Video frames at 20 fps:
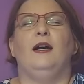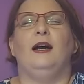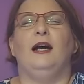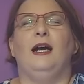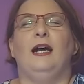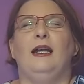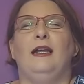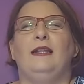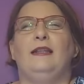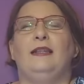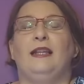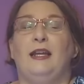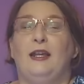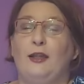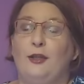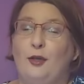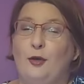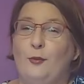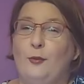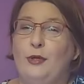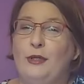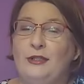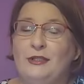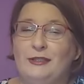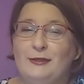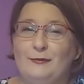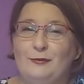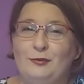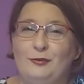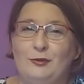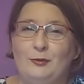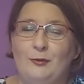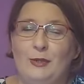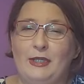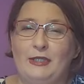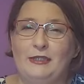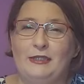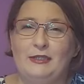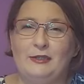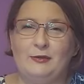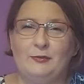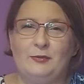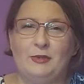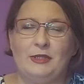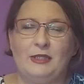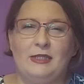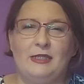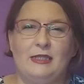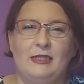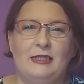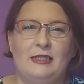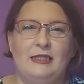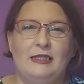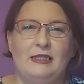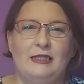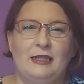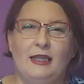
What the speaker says: And I compared them to the pattern pieces,